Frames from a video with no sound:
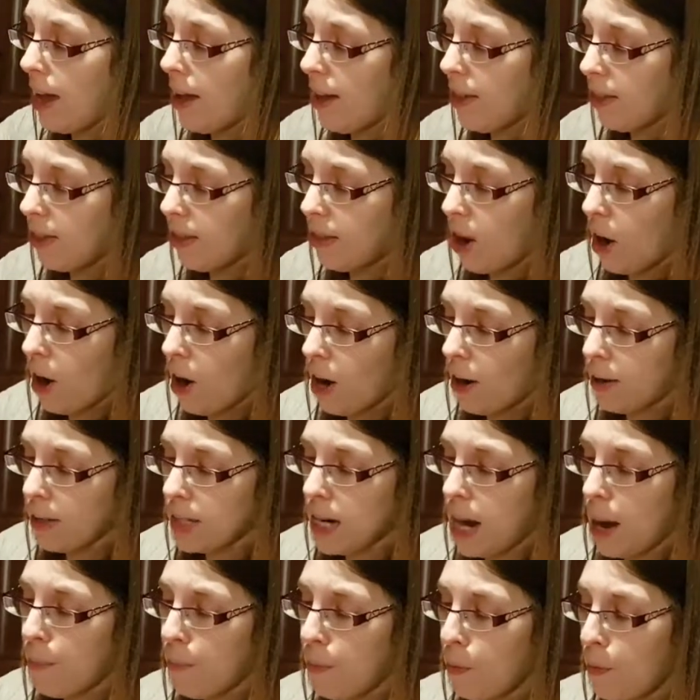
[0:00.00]
And our
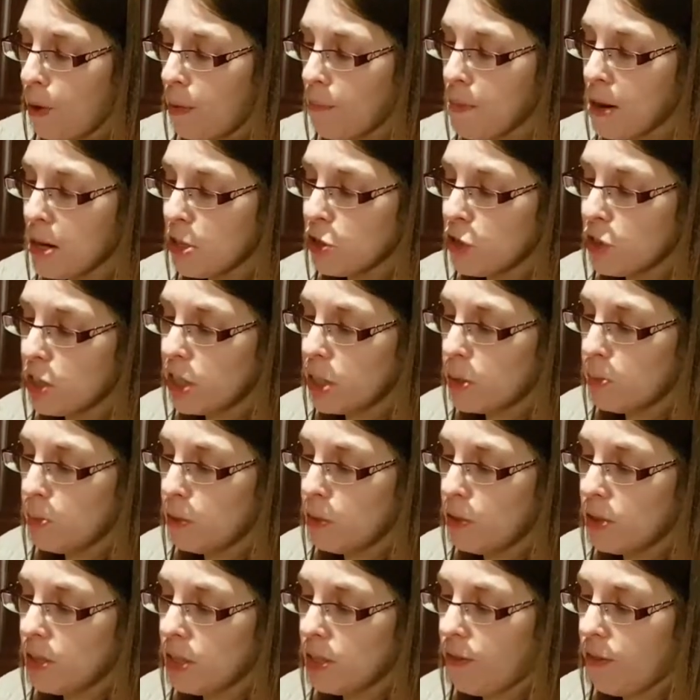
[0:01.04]
Tupperware measuring
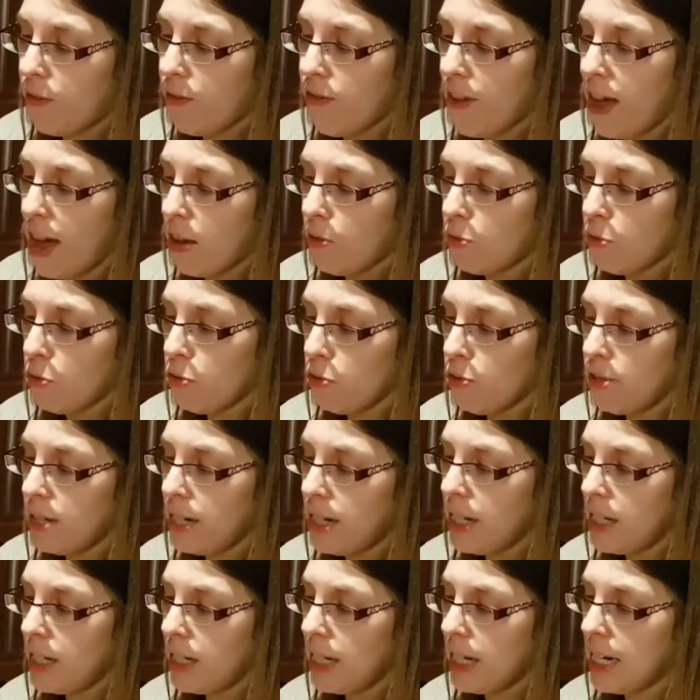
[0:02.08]
spoons fit
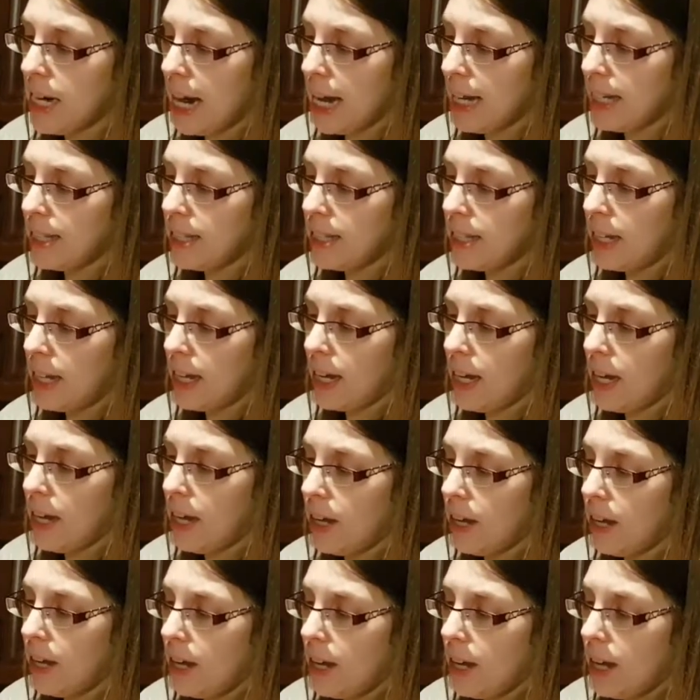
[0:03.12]
really
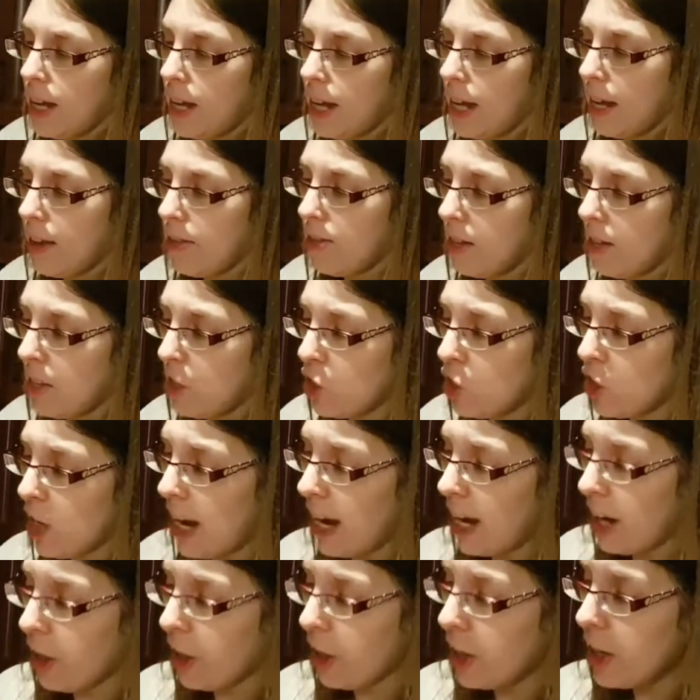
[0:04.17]
nicely in these
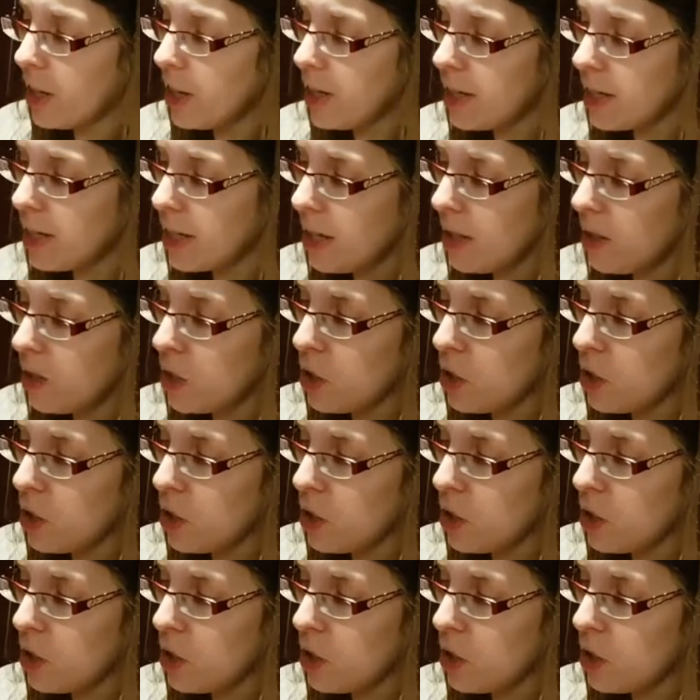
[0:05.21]
shakers.